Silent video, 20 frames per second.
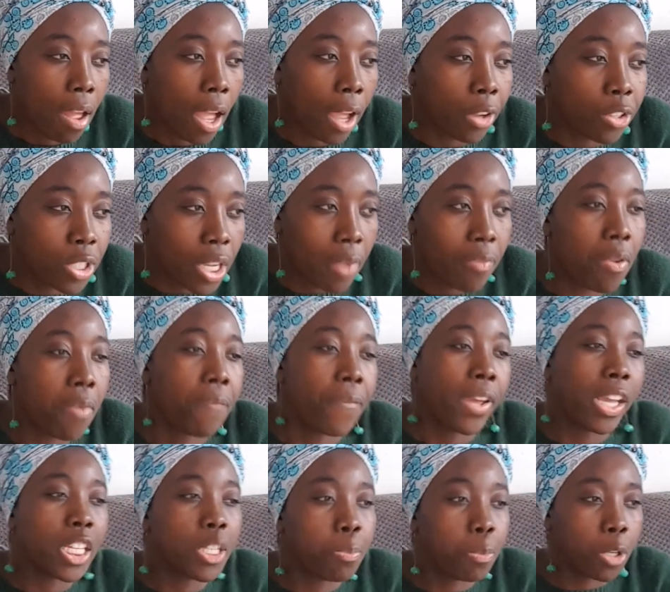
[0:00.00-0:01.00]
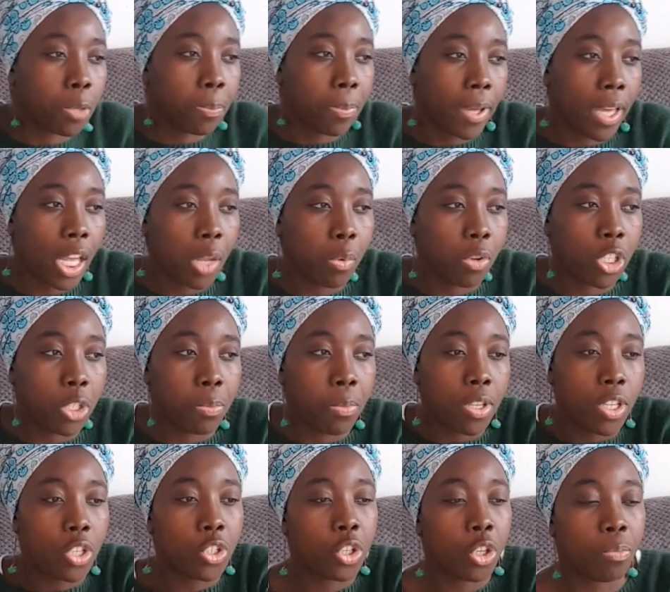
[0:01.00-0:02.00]
I also have a Facebook page, which is
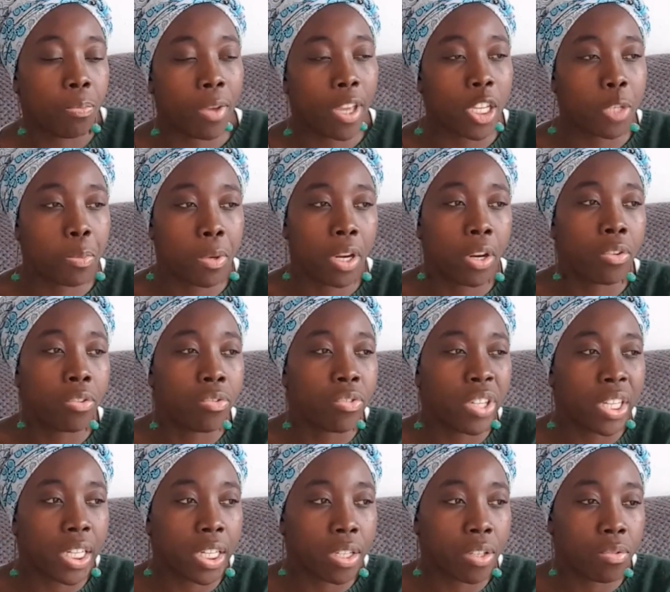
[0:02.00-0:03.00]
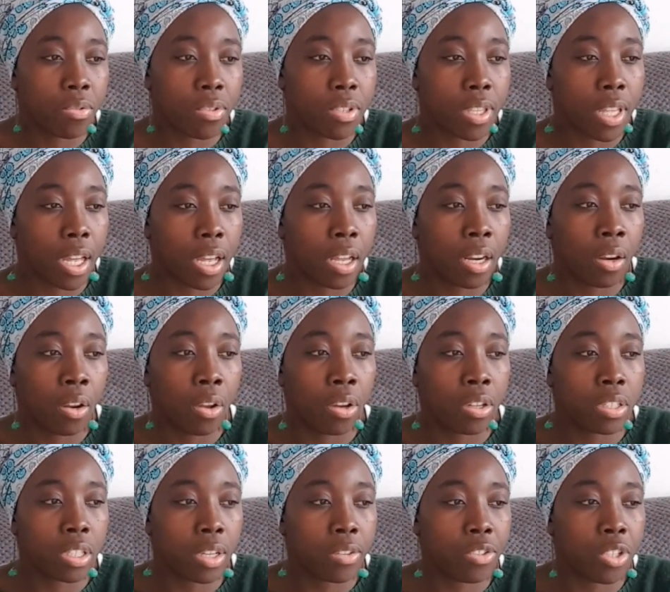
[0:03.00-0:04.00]
Mrs. You Makes, but I don't really use that a lot. So I